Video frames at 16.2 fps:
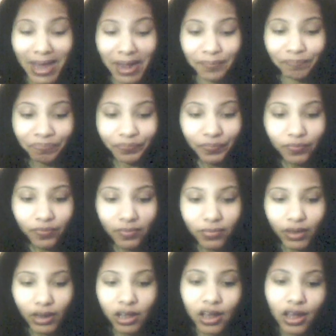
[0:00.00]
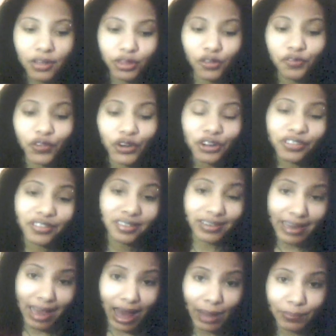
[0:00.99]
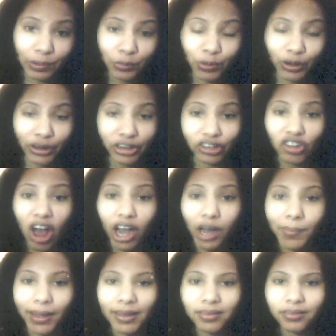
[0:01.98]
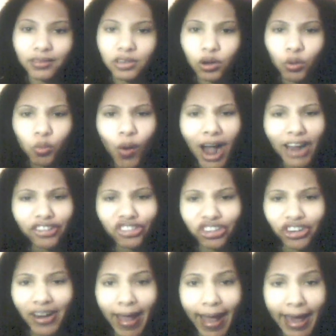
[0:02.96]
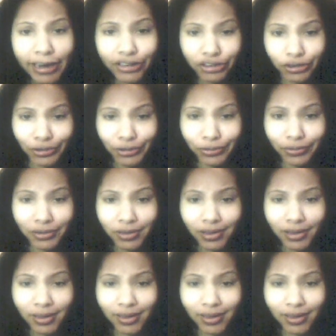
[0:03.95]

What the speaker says: me. The first step we're going to talk about is to watch your attitude.